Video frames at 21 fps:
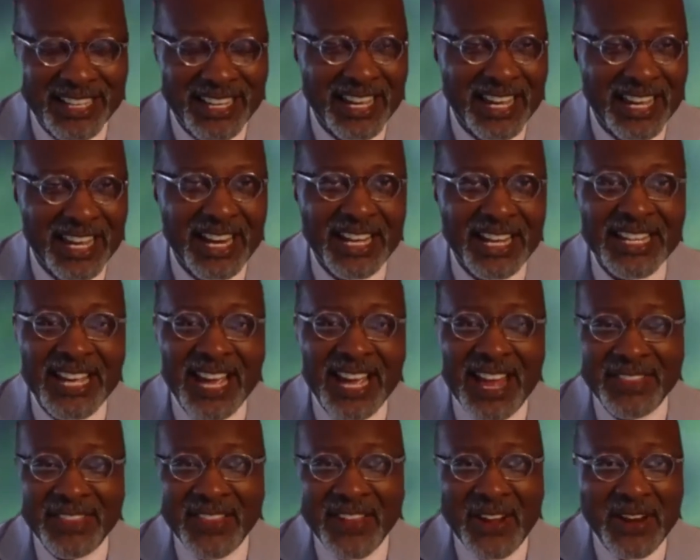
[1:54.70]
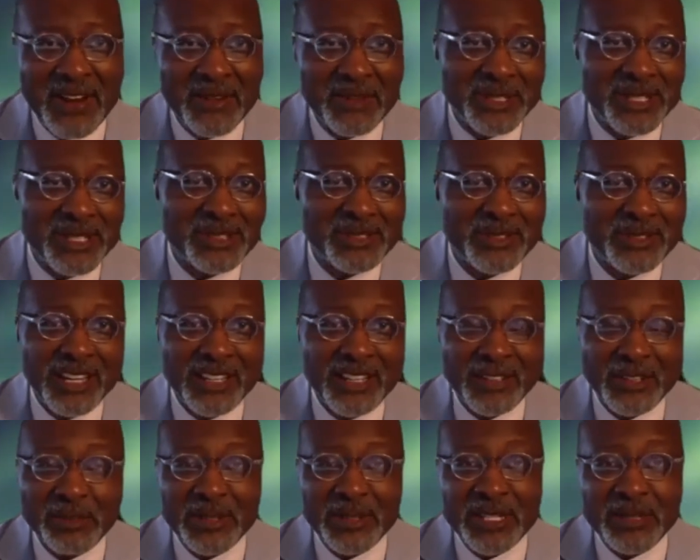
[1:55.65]
And I got there and it was just
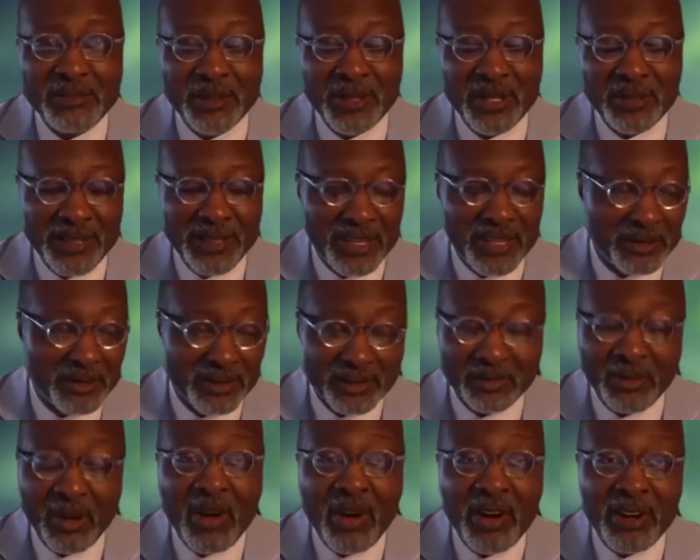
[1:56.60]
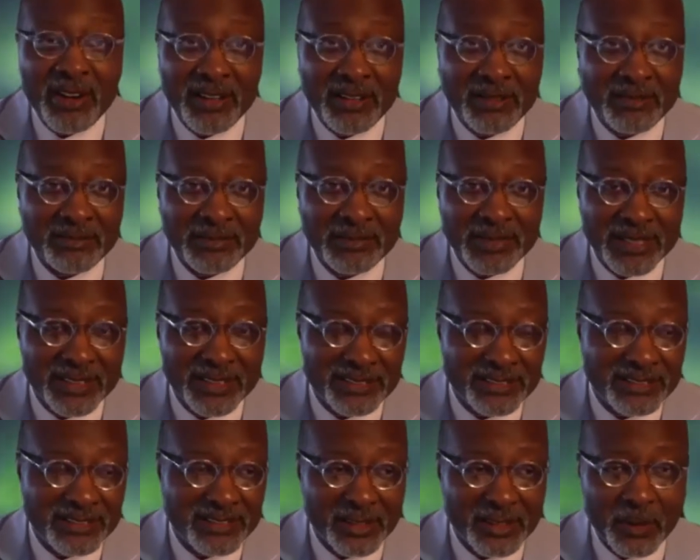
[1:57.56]
regular people. I mean, they were smart, but
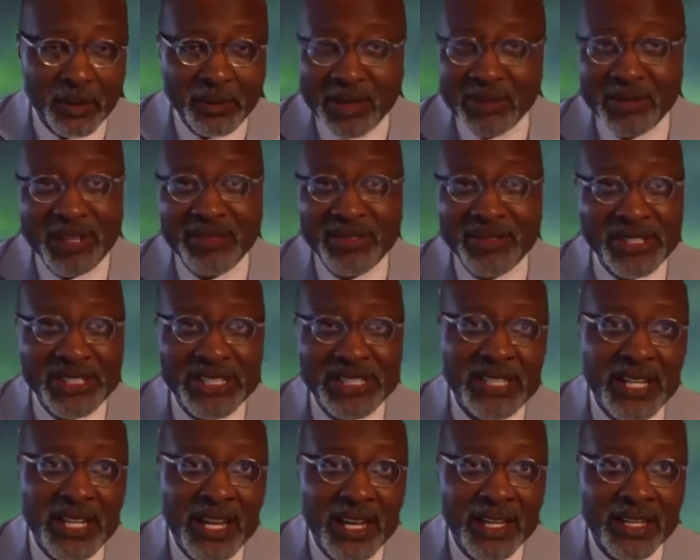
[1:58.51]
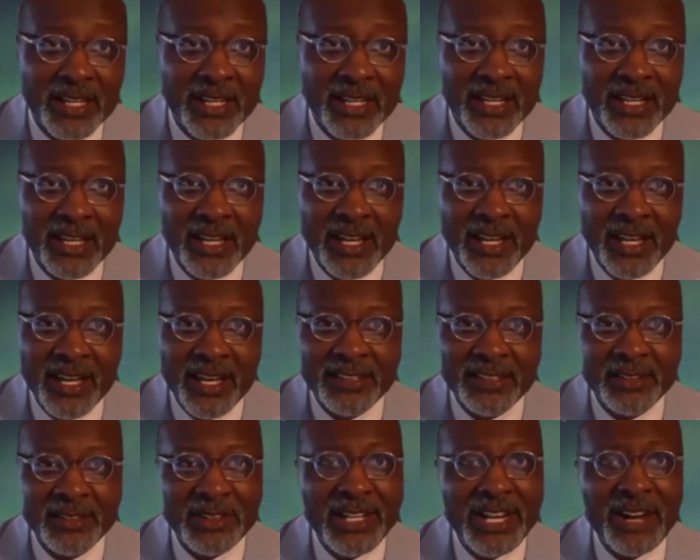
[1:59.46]
so were people at Virginia Tech. And
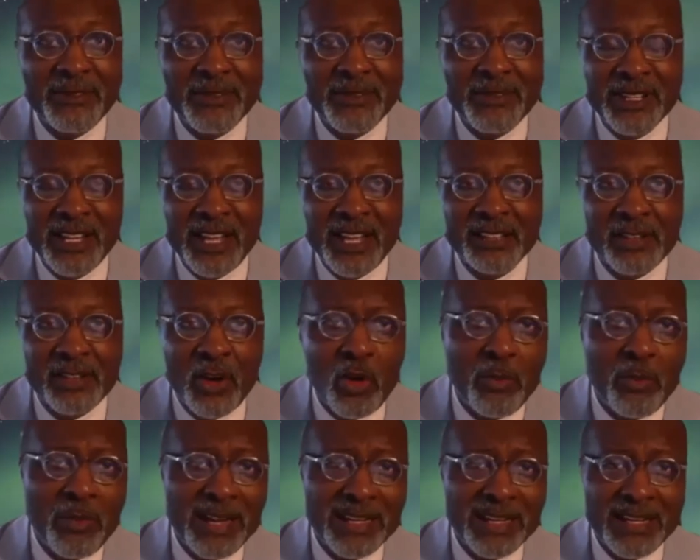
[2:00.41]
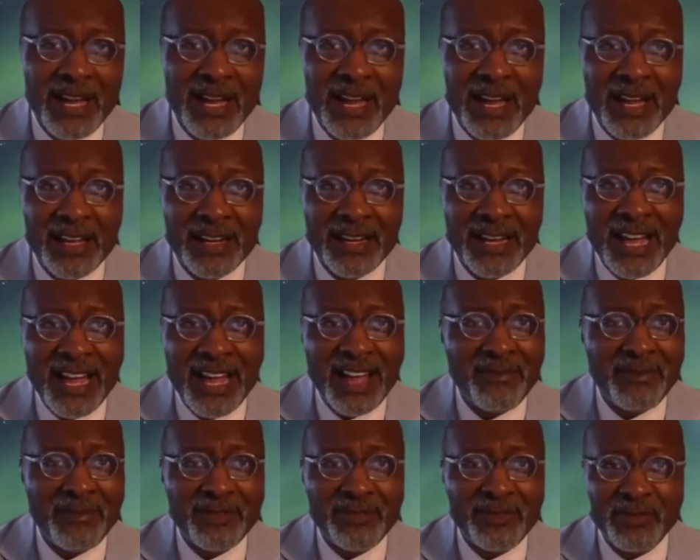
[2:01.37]
so then I realized, oh my God,
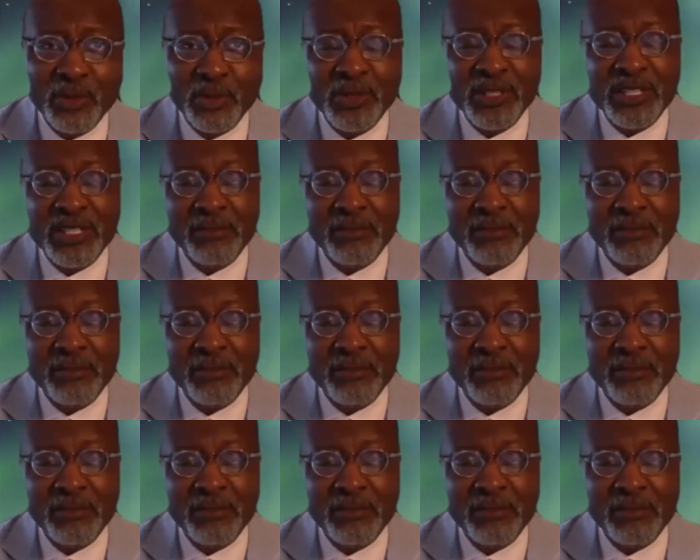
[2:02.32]
I've been fooling